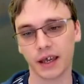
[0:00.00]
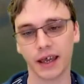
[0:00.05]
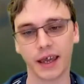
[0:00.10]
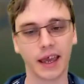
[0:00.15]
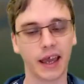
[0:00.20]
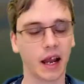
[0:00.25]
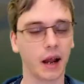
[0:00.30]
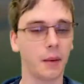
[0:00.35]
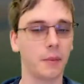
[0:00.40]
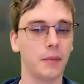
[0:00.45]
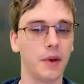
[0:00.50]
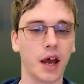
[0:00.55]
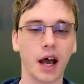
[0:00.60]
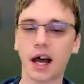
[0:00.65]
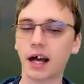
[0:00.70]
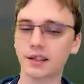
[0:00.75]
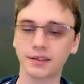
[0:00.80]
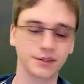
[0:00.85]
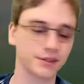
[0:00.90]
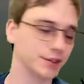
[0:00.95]
and I'm
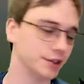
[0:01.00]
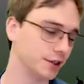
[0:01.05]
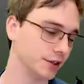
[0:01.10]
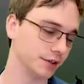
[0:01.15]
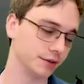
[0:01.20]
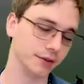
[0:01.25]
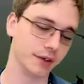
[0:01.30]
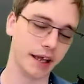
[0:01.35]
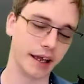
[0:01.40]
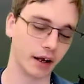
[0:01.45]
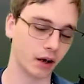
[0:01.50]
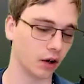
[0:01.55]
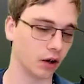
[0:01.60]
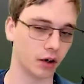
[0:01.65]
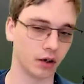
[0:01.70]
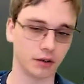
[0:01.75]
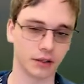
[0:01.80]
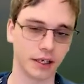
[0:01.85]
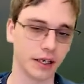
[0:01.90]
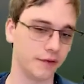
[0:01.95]
not certain at
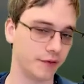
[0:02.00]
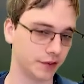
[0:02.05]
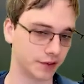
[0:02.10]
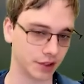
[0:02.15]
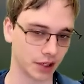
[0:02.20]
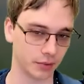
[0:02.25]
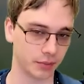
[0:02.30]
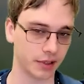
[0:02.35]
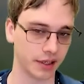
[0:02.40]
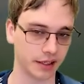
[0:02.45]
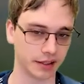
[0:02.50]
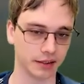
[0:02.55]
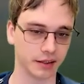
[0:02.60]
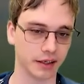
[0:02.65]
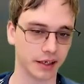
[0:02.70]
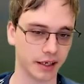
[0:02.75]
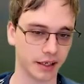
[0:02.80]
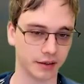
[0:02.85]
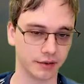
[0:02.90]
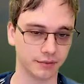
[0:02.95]
all if it's going to be
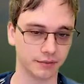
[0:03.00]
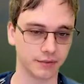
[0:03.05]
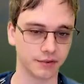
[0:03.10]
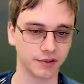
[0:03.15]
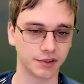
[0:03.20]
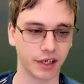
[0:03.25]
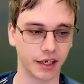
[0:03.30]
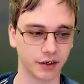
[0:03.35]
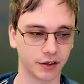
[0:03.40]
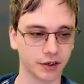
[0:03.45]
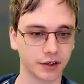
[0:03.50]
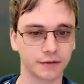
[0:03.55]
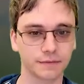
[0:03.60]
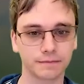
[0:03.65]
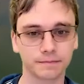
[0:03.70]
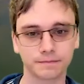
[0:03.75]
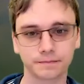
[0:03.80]
in Standard.